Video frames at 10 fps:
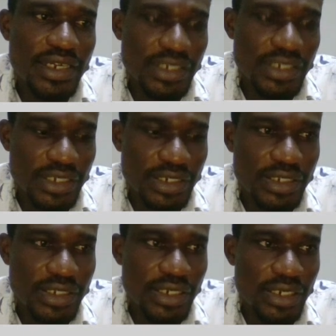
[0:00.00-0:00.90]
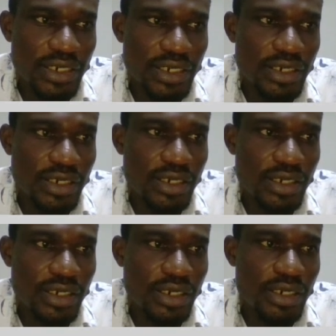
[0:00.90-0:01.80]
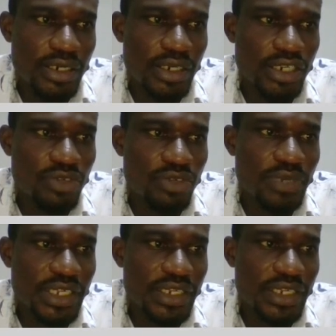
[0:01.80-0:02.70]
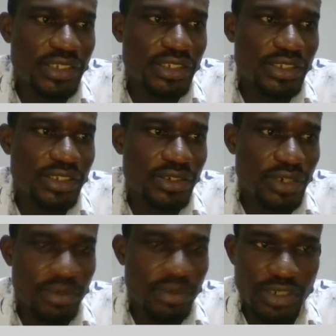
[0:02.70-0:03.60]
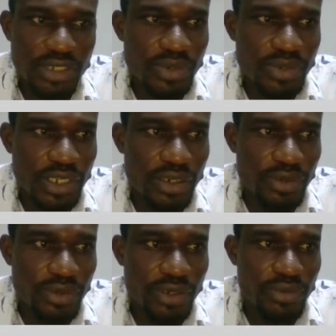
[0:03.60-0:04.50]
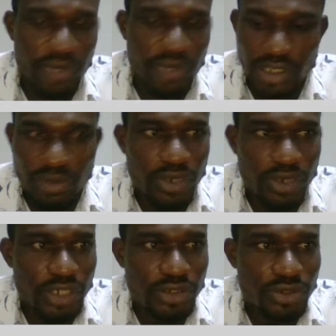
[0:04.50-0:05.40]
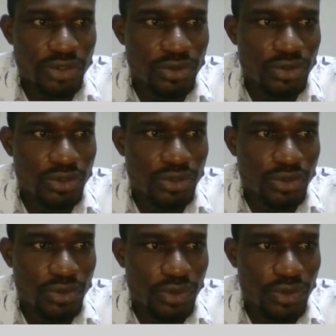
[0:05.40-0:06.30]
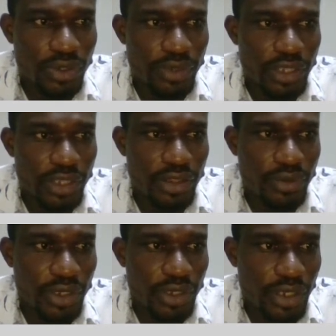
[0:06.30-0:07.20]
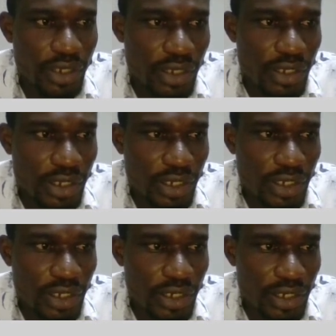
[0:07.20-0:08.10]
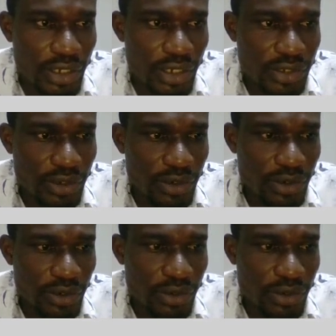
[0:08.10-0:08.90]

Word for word: is just uh, in duplicates so I'm just working with one one two two three three and that is all